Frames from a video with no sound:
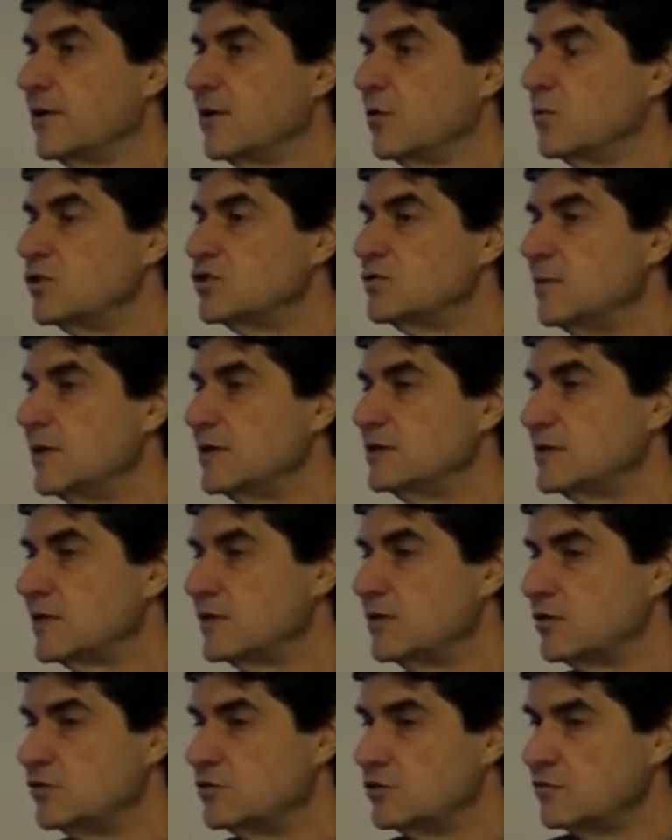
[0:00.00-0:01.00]
which means that
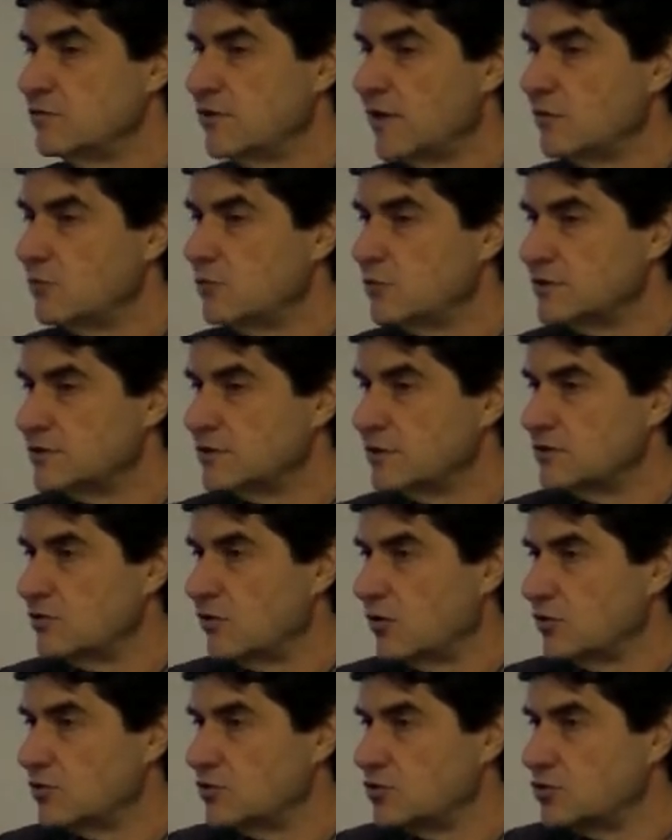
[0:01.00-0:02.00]
the duvet will sit
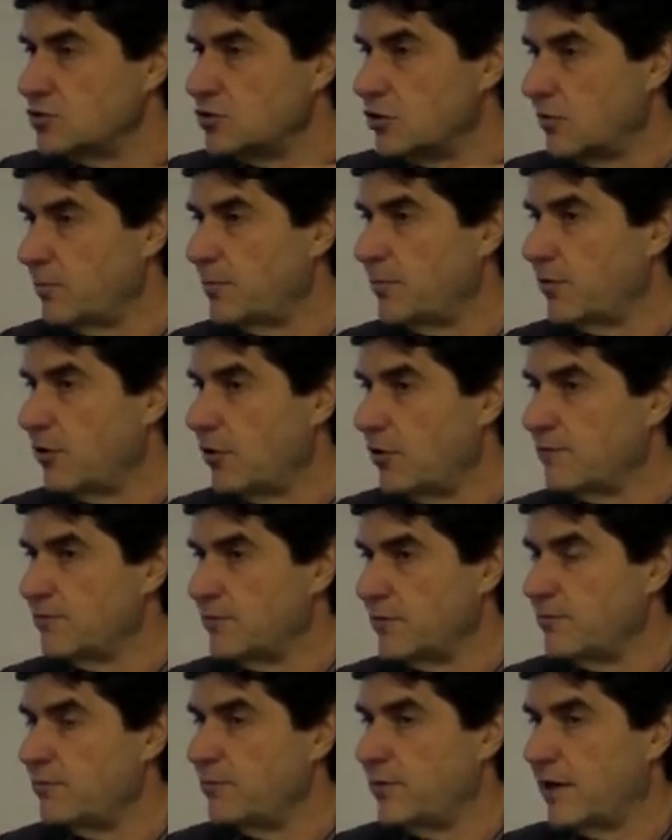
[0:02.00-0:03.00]
on top of
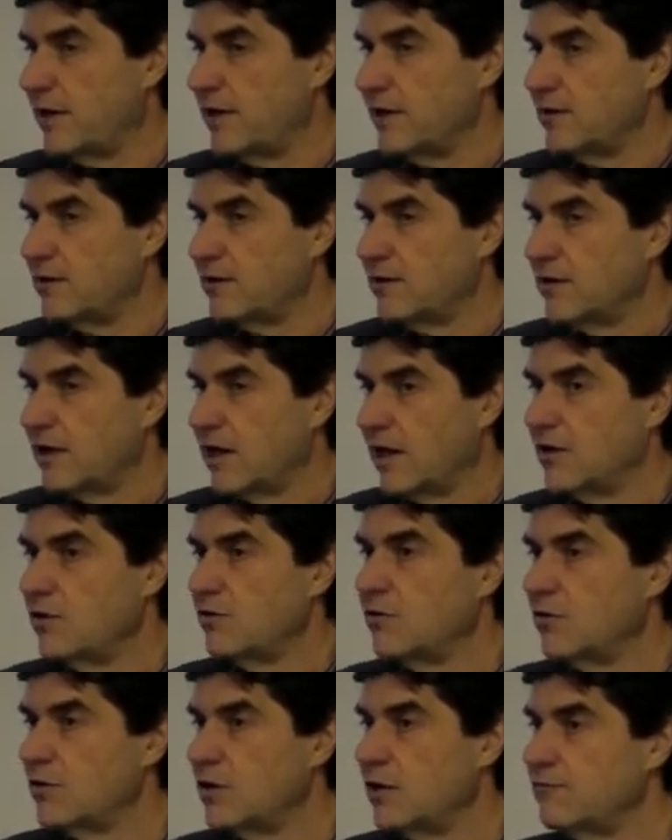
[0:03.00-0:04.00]
the bed and
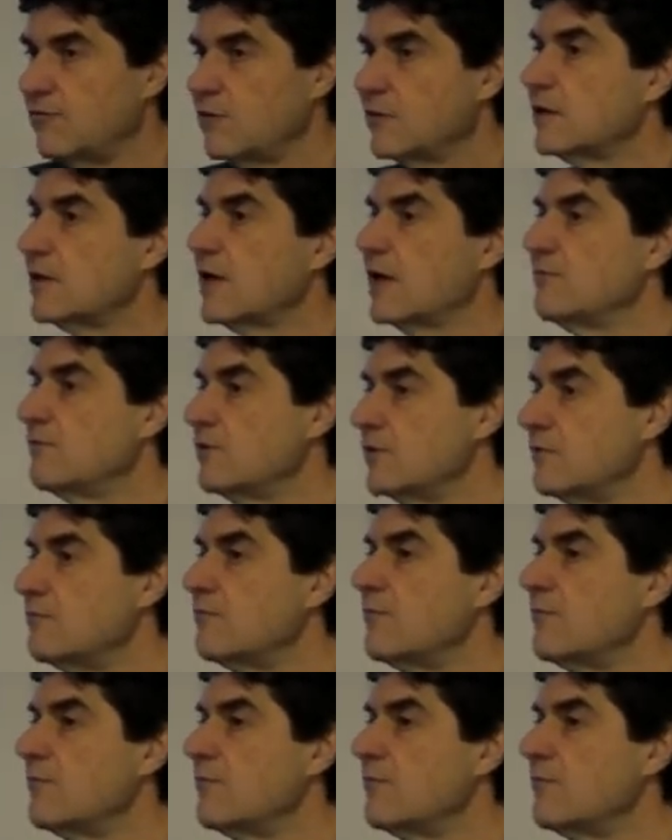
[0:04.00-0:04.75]
not even cover the